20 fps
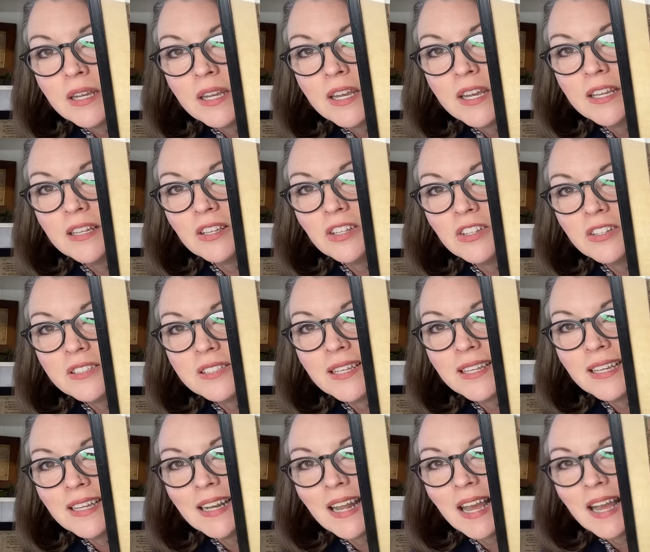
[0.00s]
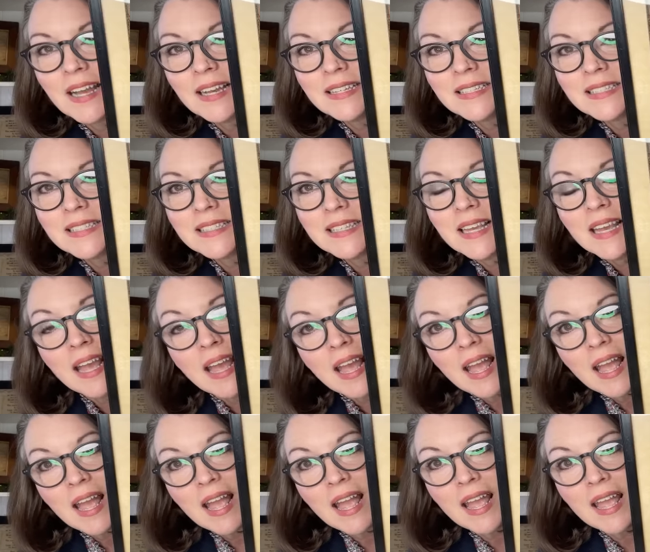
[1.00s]
It looks like it has
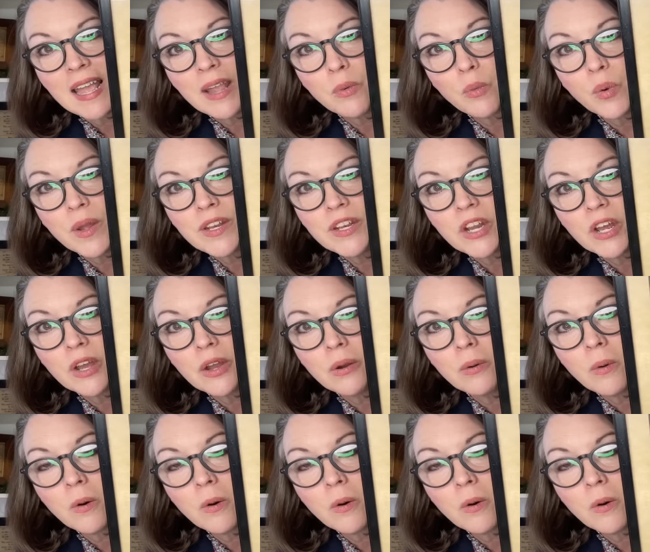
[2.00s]
a window